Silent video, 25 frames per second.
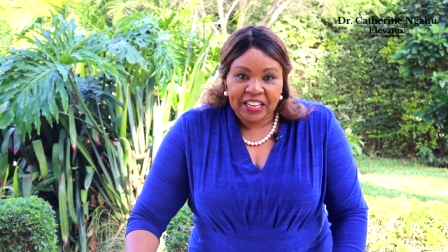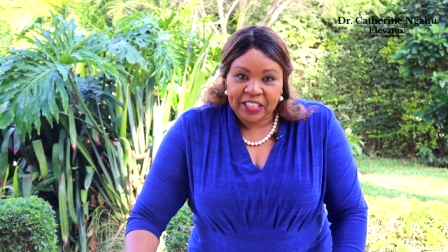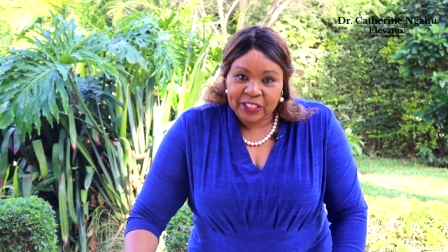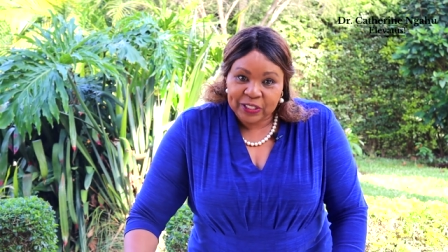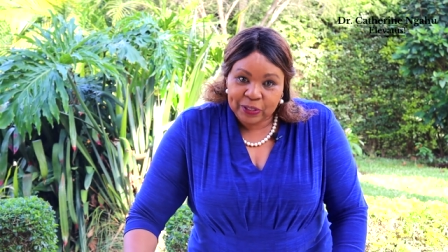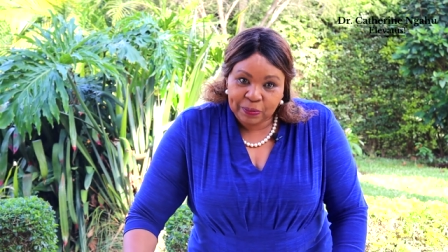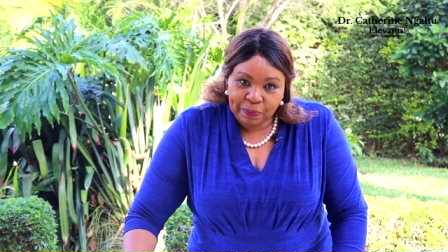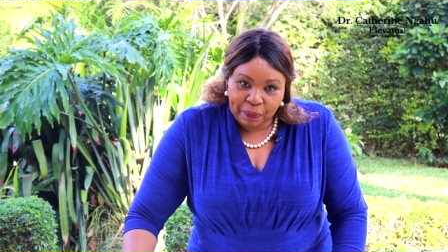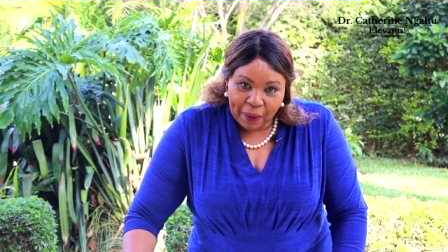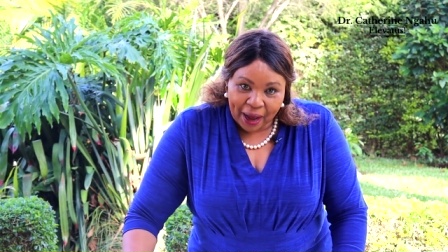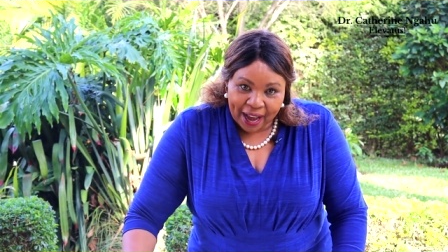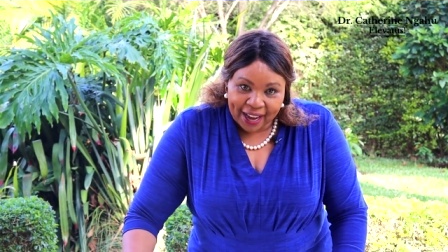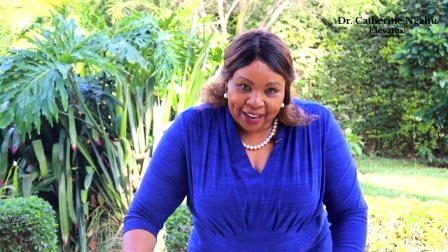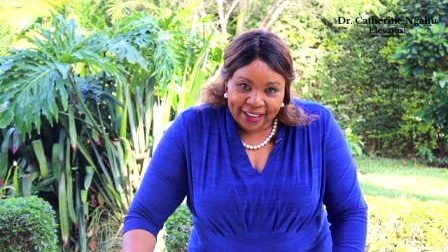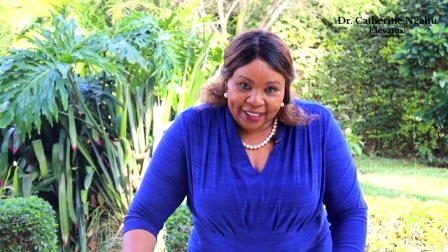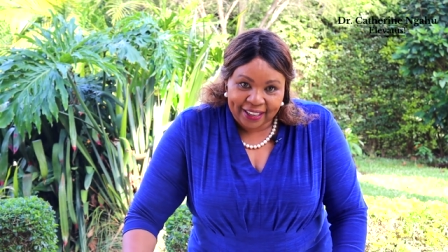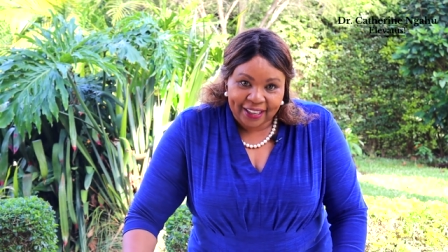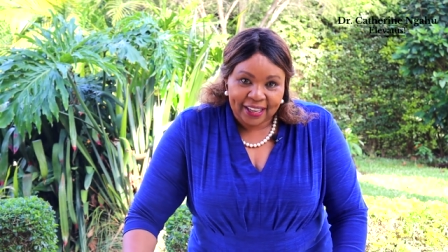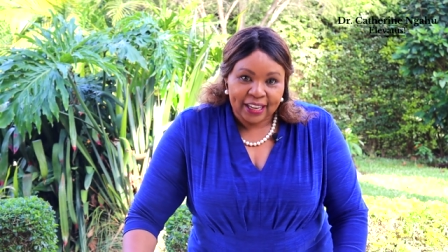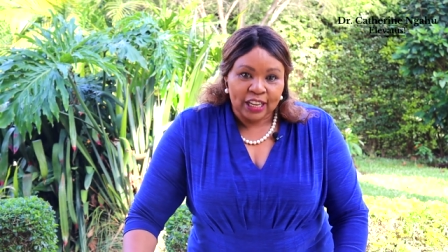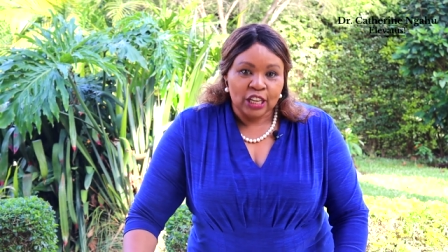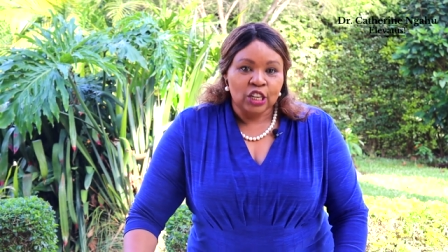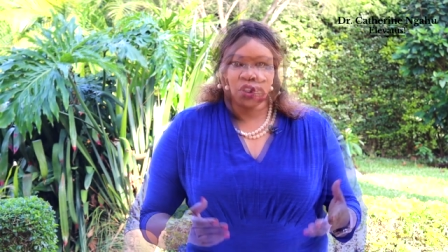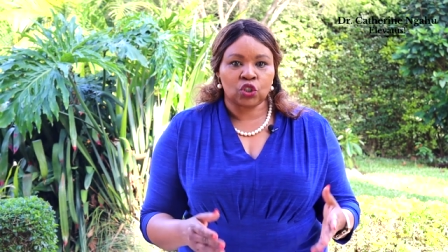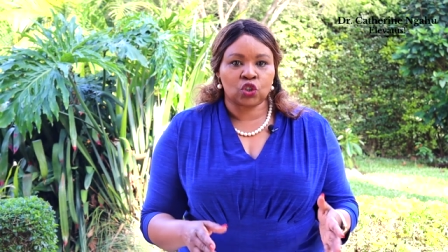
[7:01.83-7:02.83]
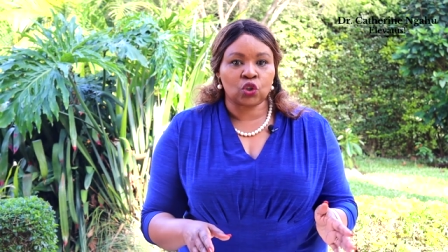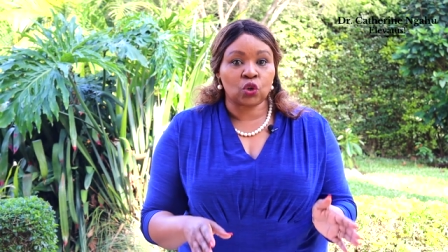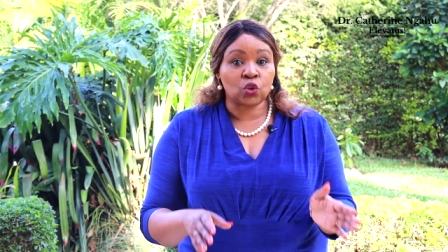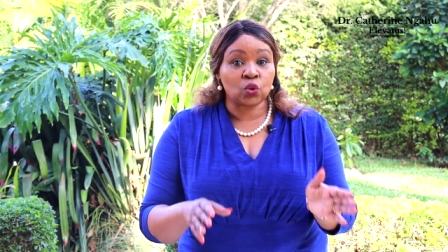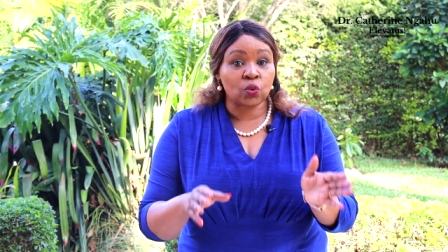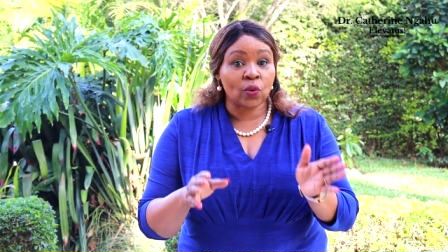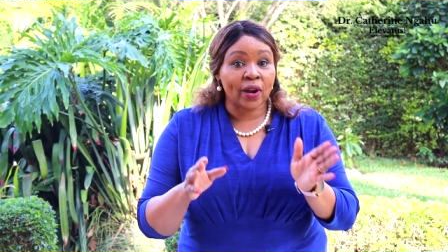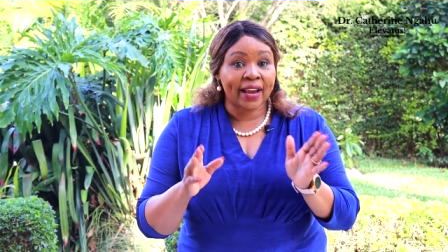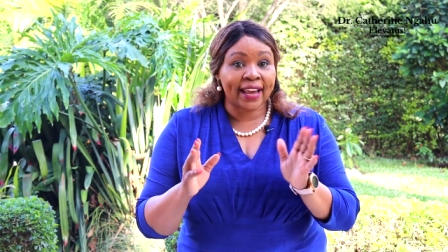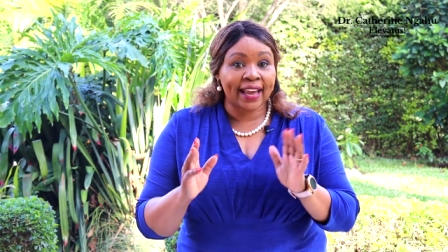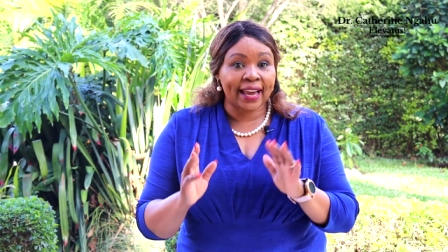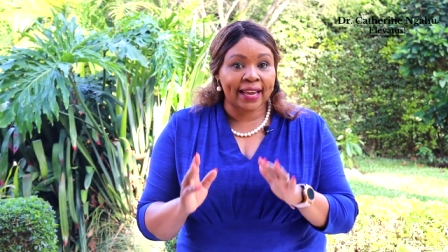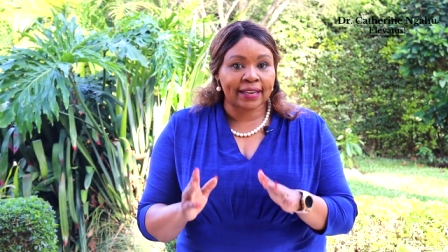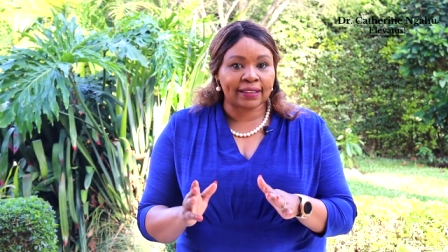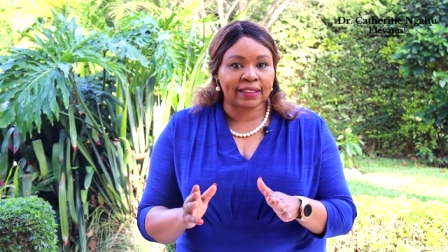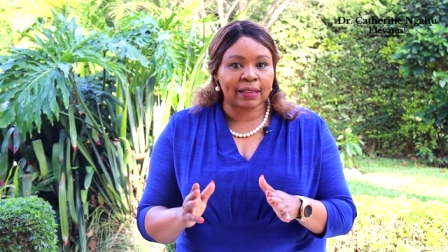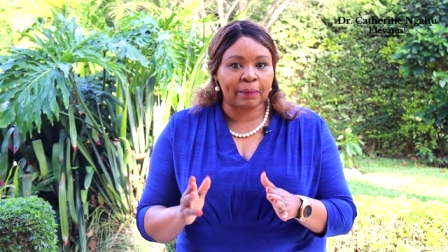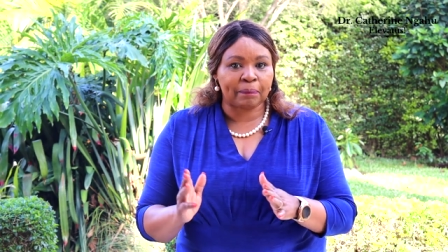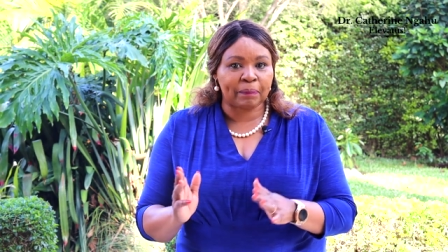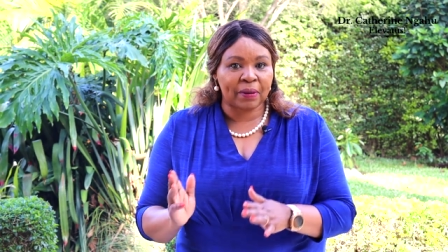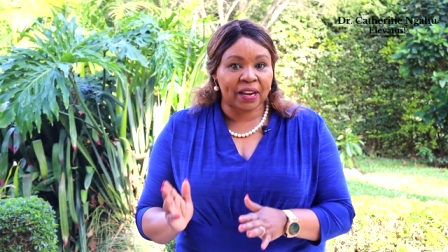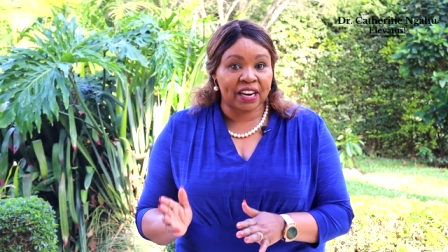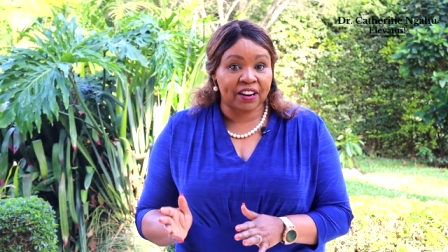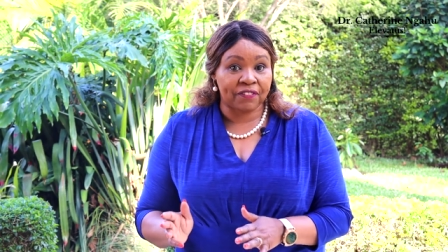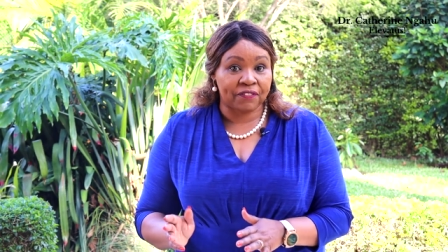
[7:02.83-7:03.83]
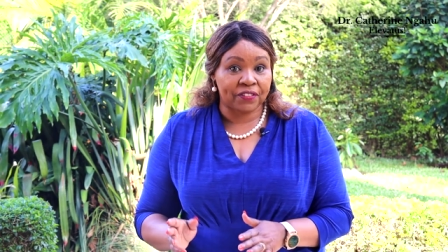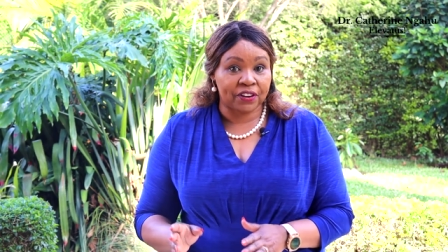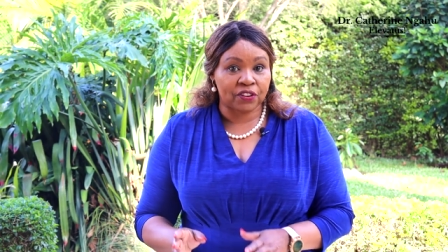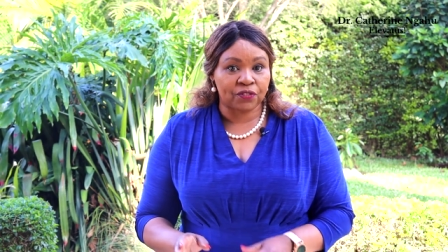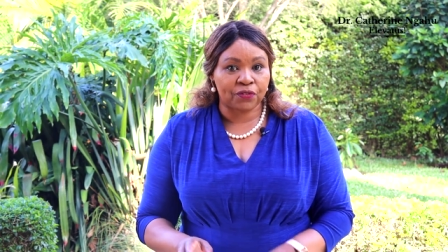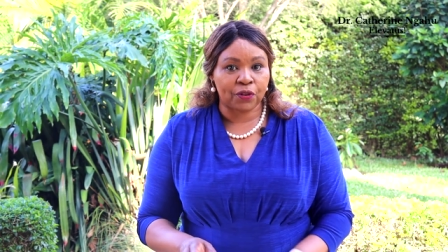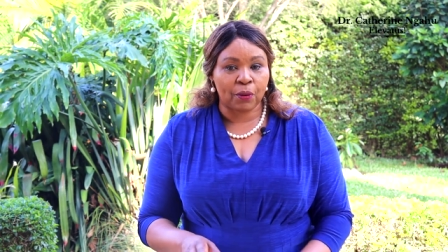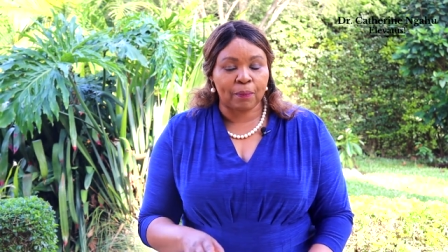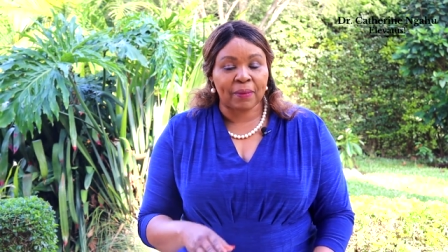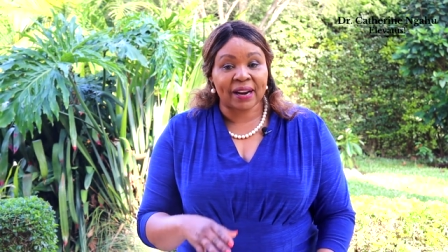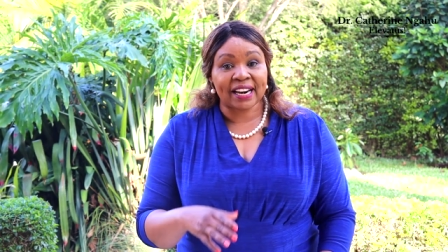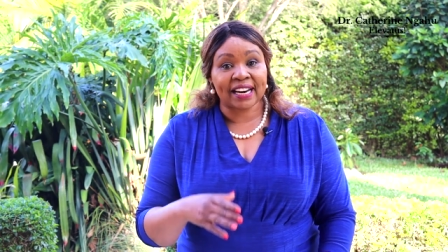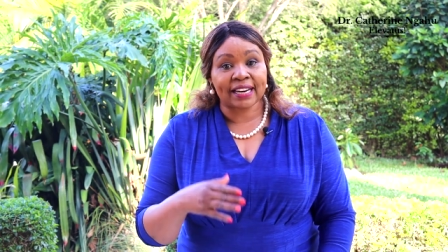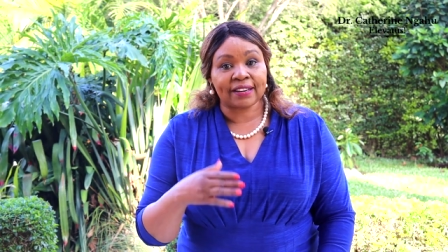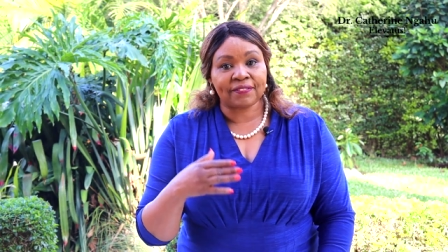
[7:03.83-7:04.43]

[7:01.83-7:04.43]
span. So to get the benefit from an